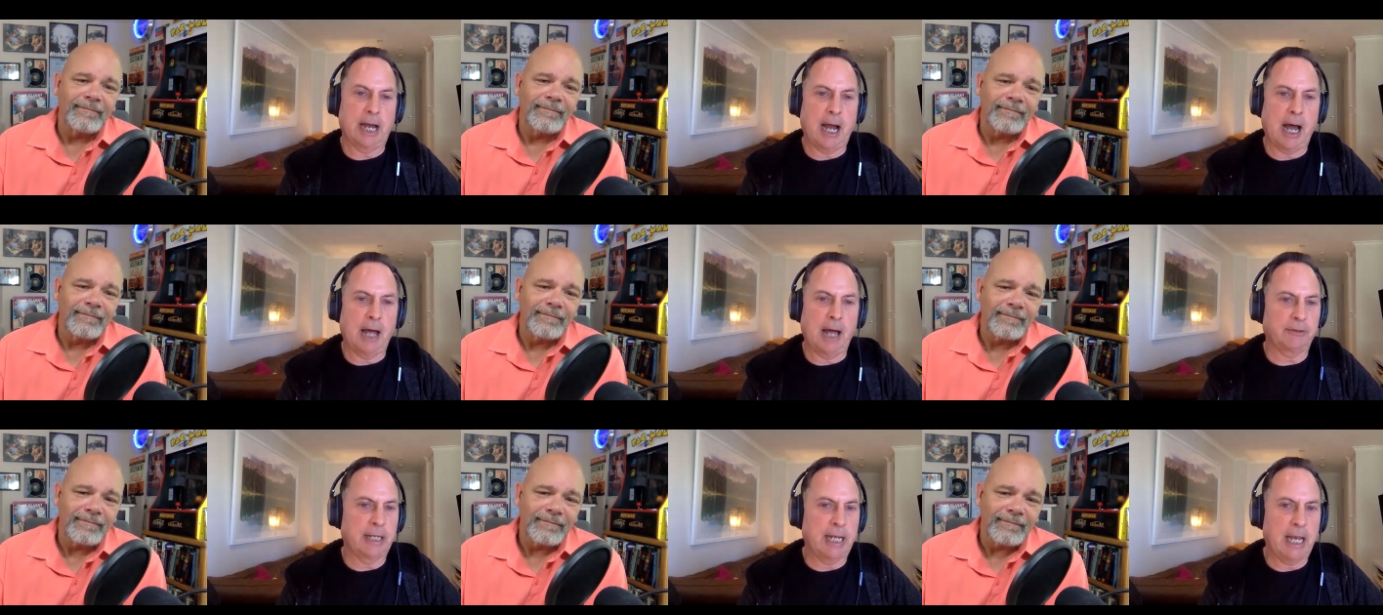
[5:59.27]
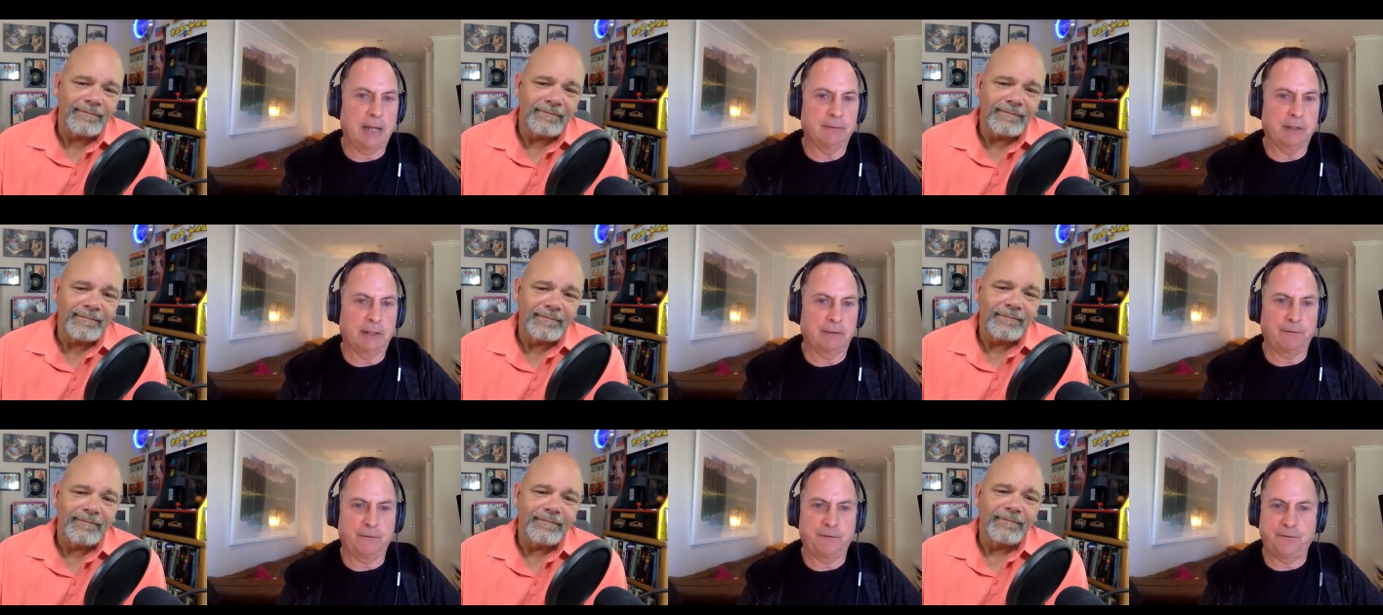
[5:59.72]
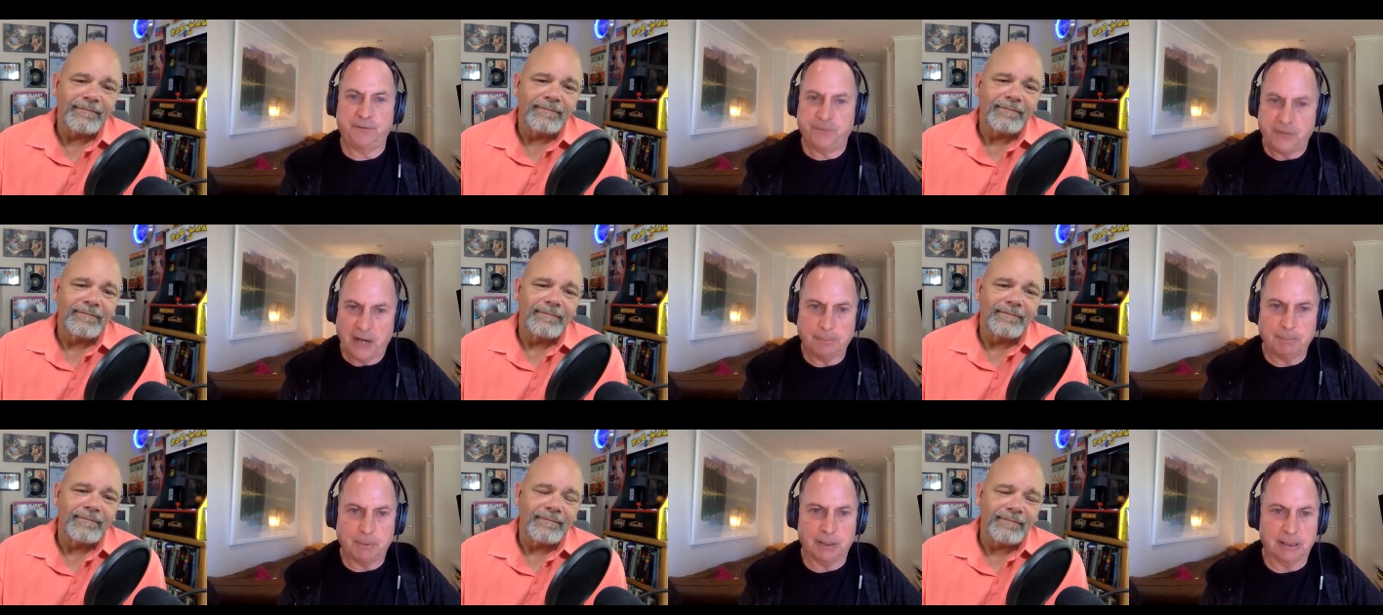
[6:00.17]
Speaker 1: aren't they having
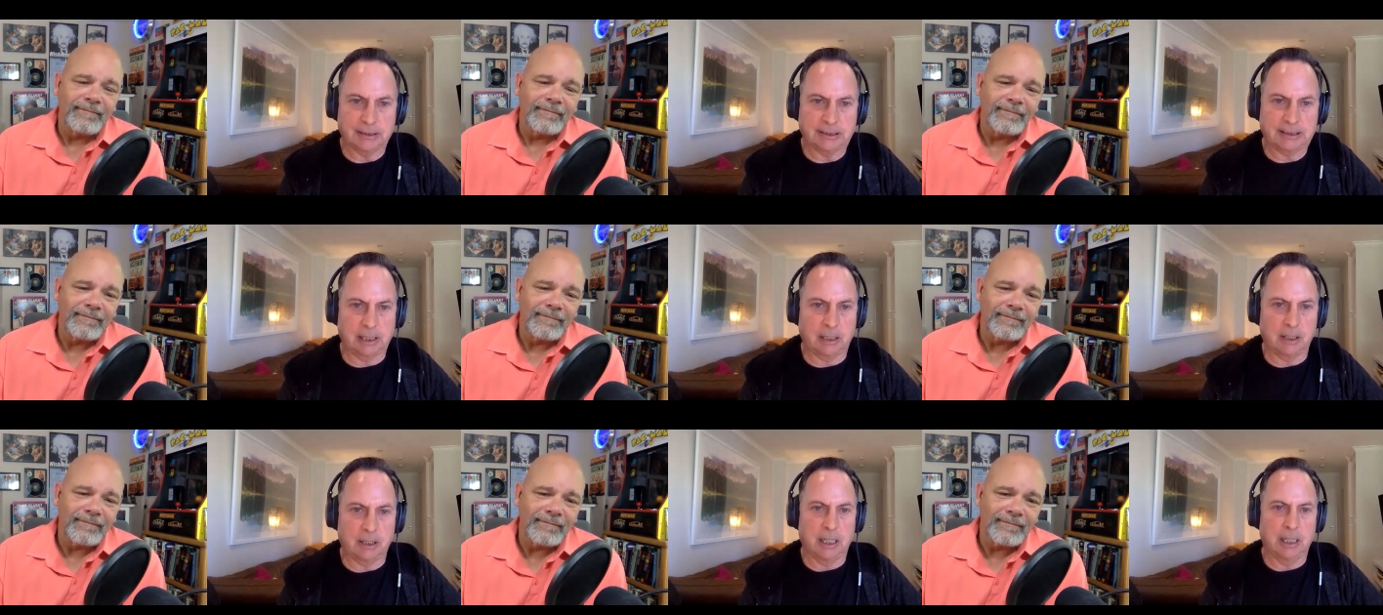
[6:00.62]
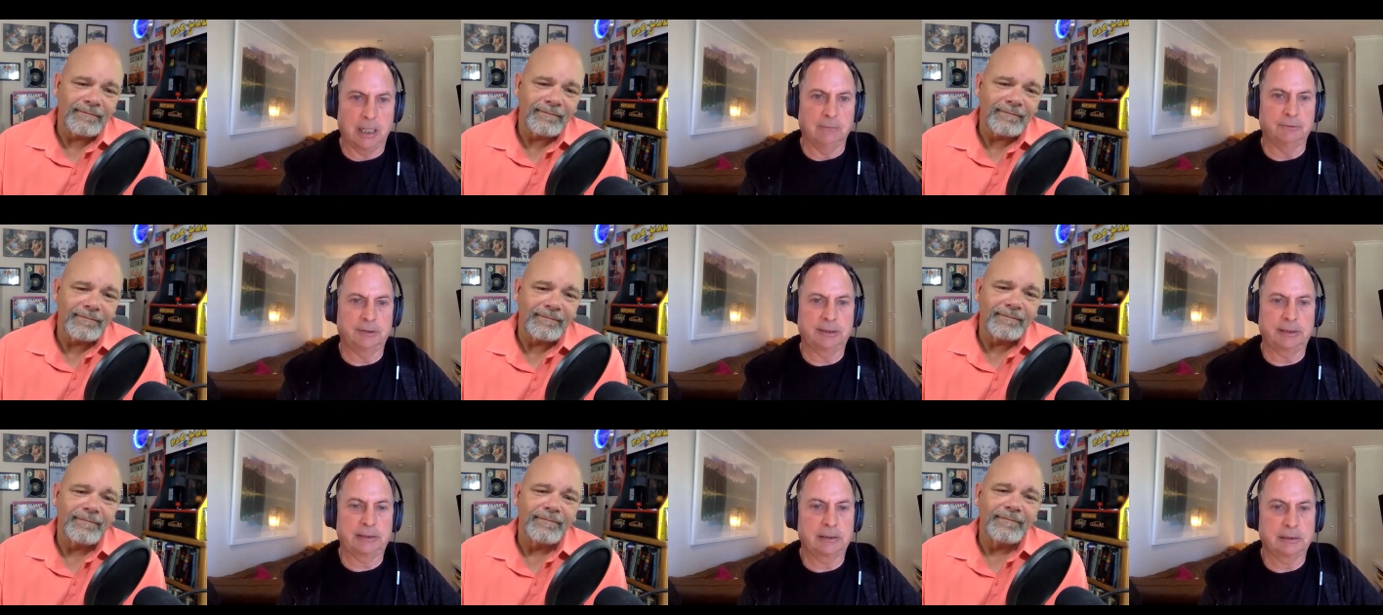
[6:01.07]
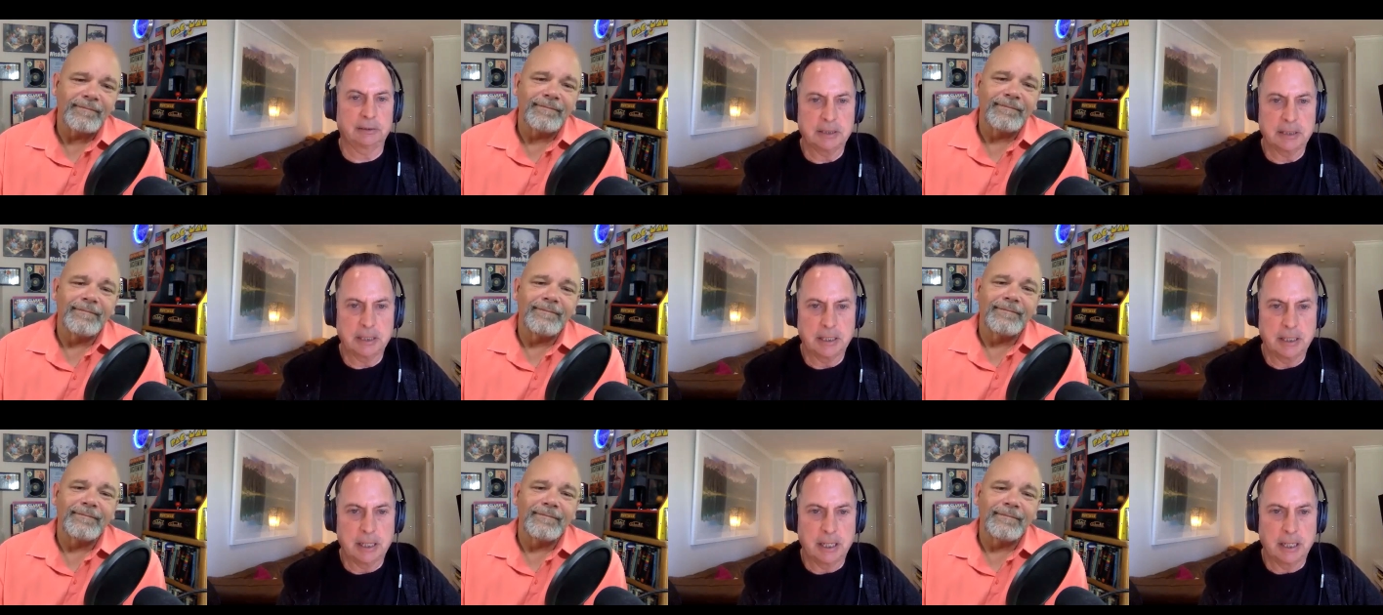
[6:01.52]
fabulous lives?
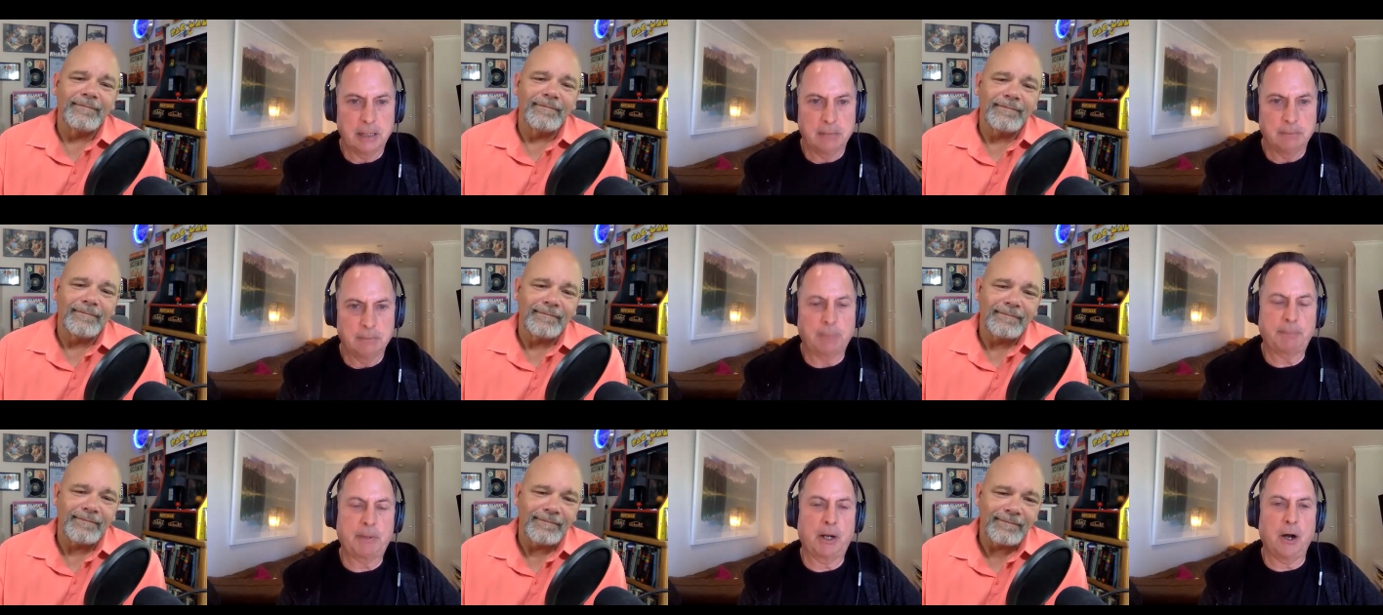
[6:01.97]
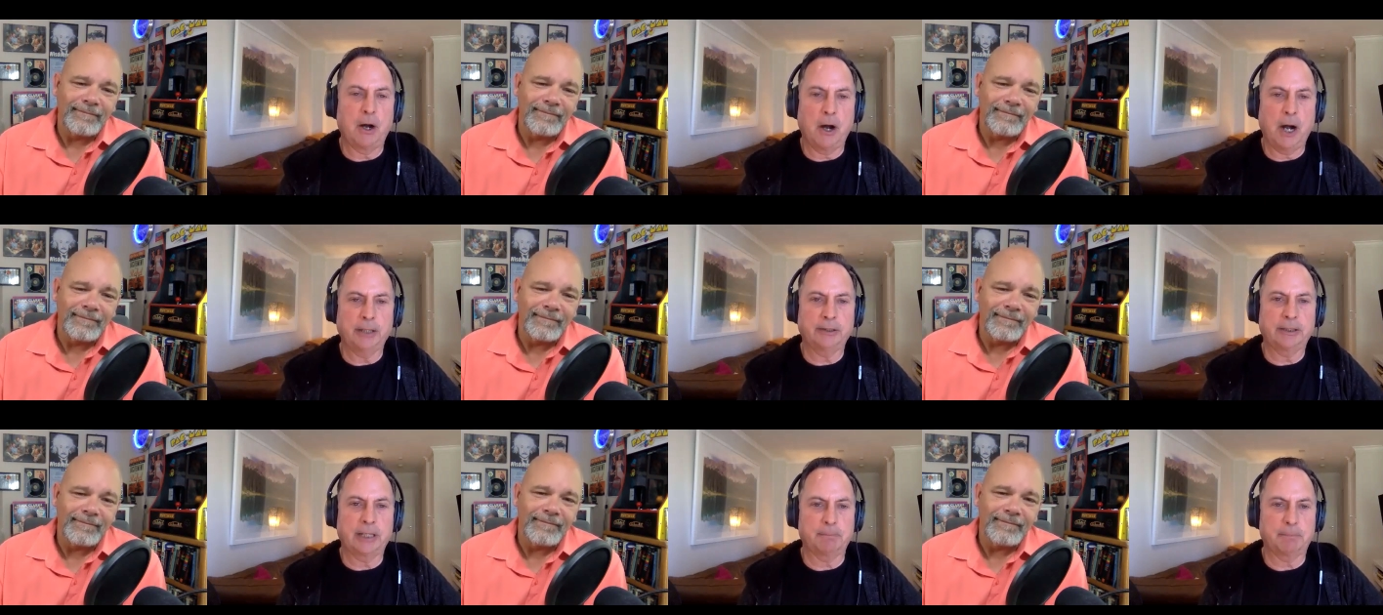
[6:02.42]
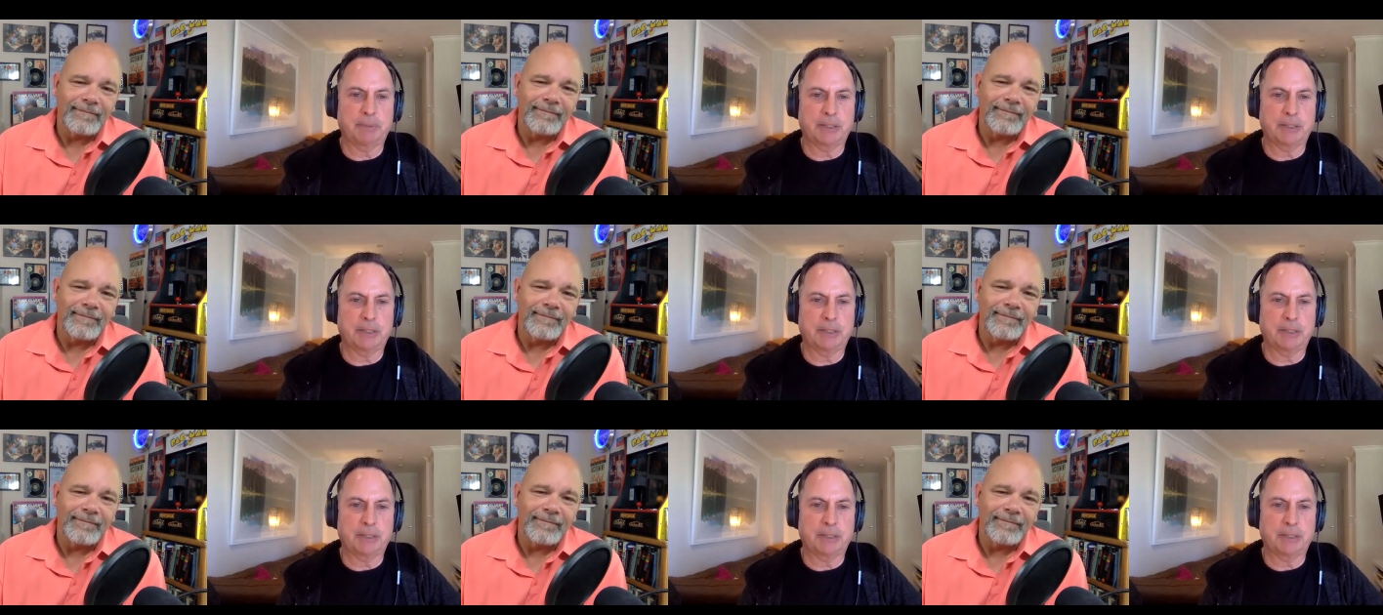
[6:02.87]
But behind that